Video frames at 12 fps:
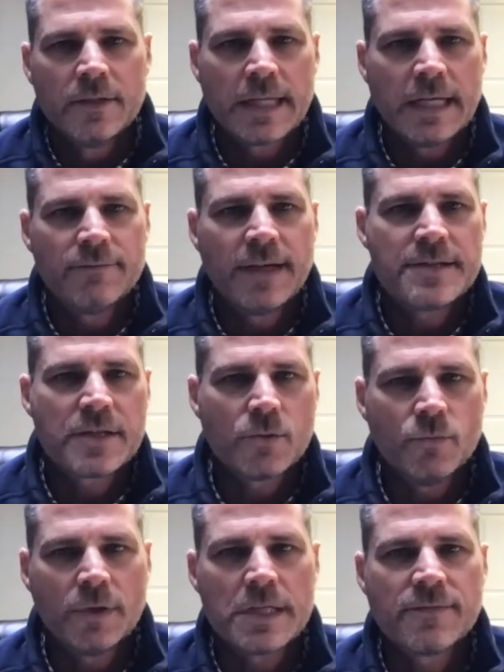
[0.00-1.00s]
without
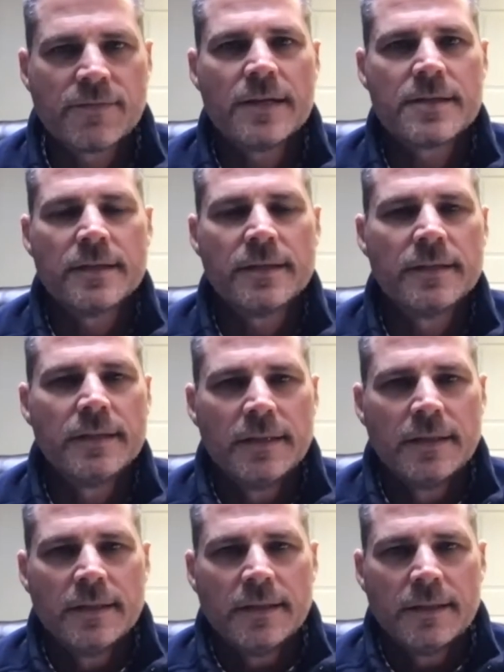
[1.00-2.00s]
facing what he's facing.
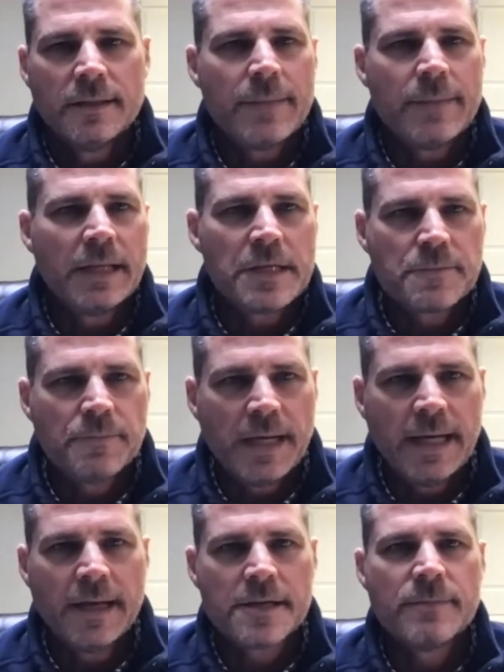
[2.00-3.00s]
Uh, maybe in his
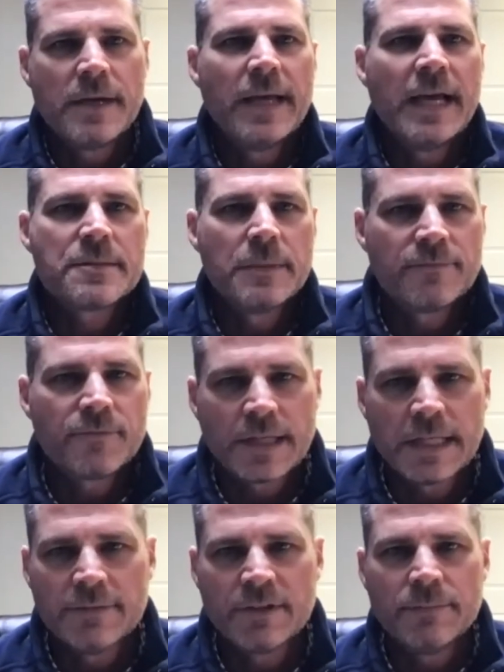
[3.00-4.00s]
past, maybe he hasn't been
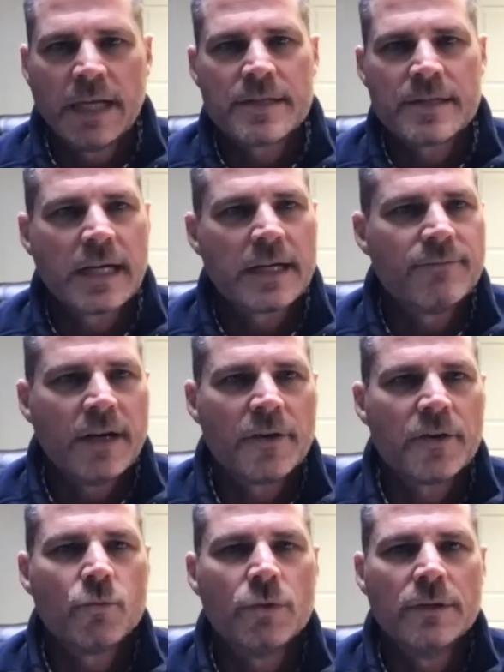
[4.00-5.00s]
forgiven. Maybe he's got a
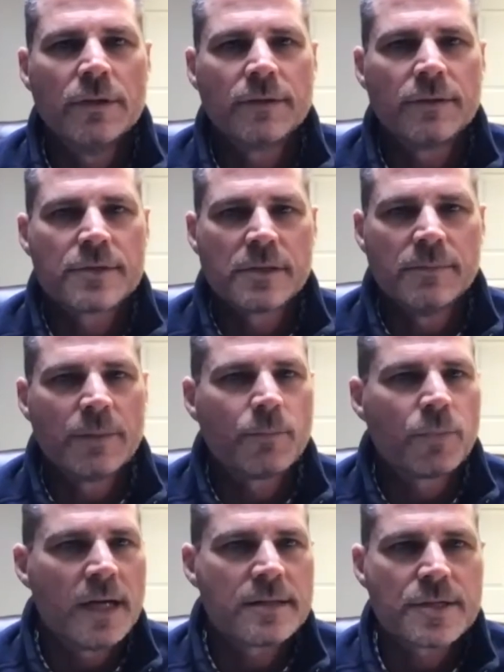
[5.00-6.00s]
father wound or some
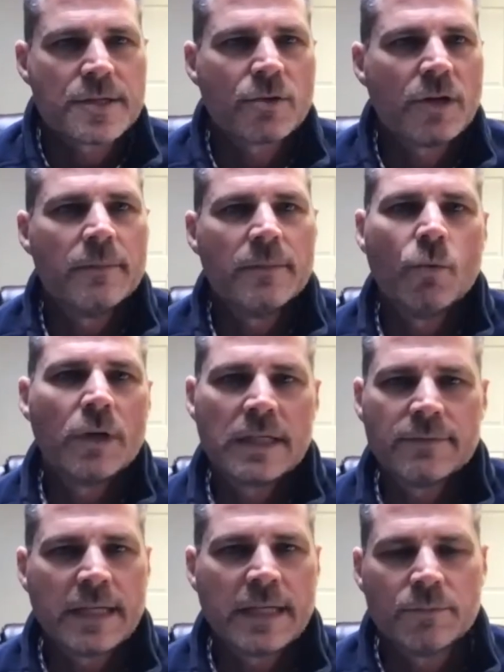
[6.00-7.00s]
unprocessed trauma,
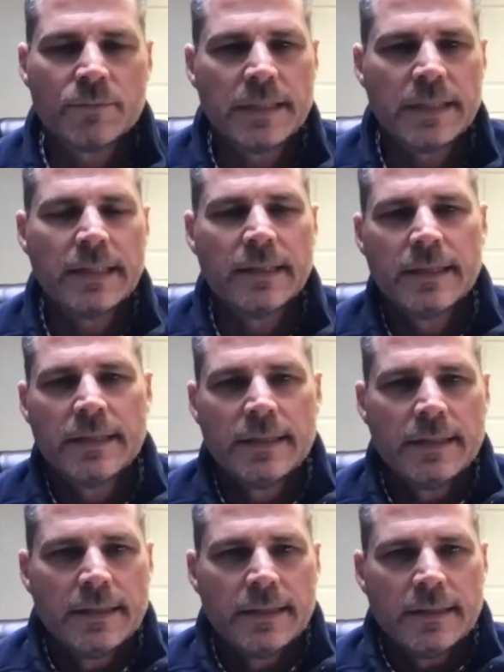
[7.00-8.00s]
whatever that would be.
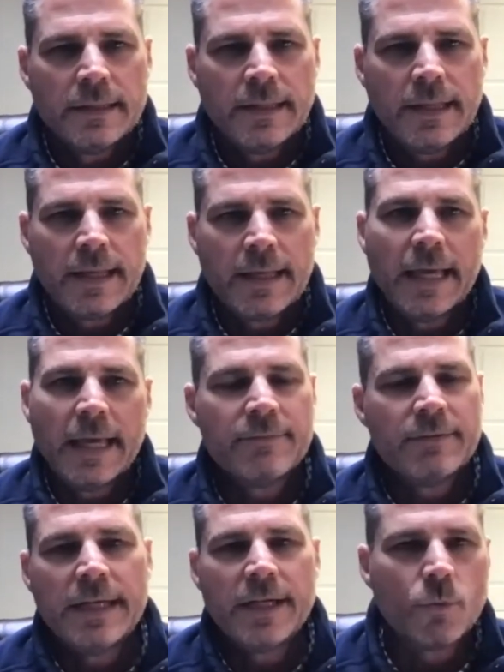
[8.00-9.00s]
And he can't
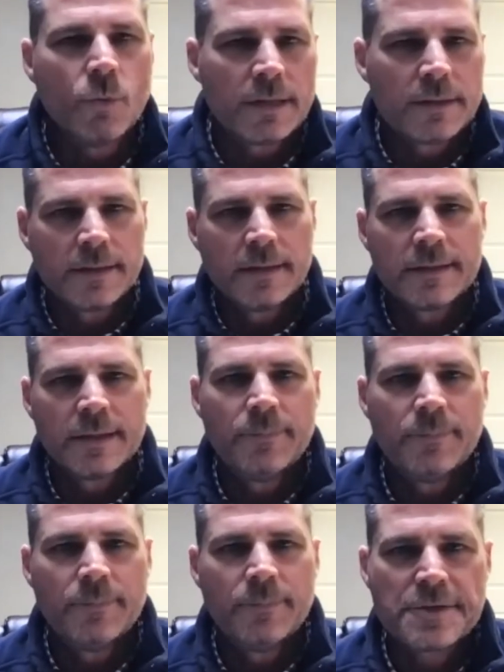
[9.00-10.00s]
even hear what the, the
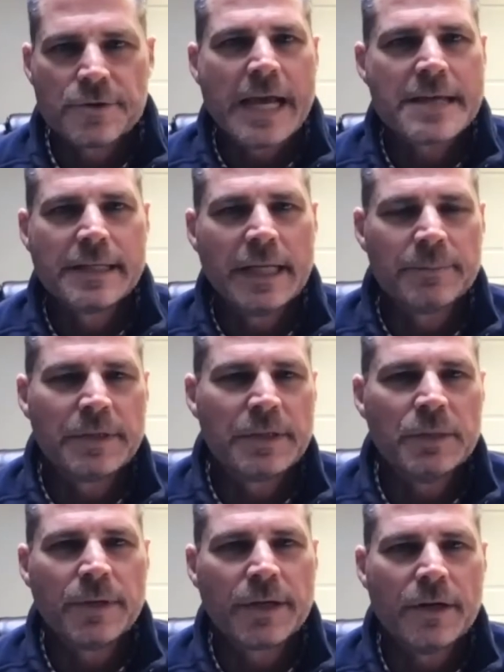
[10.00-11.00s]
pastor is asking him
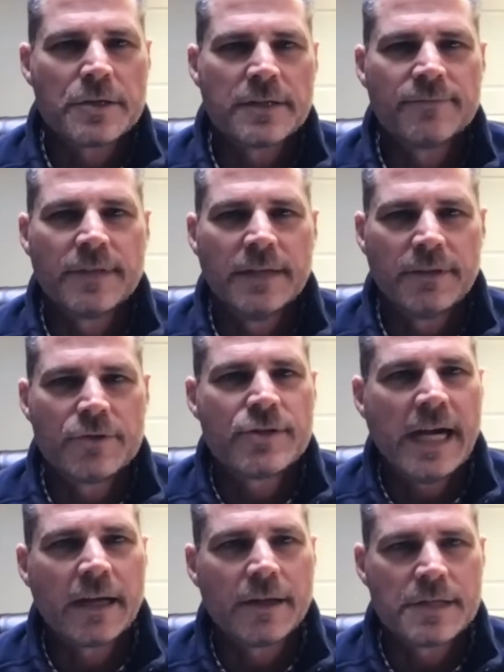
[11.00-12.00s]
to do because of, of the
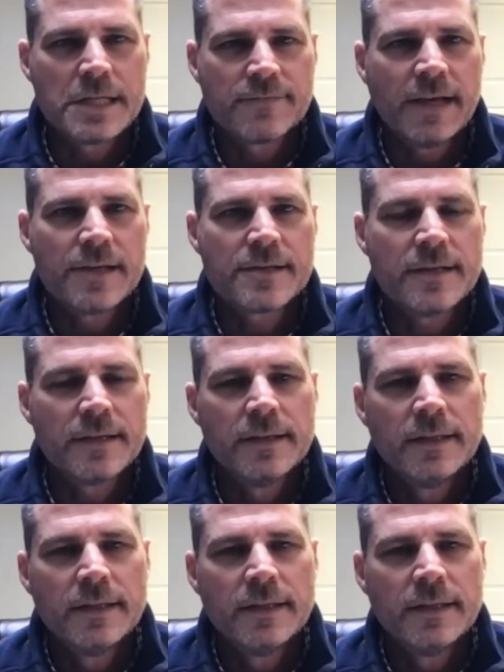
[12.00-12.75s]
challenge he's facing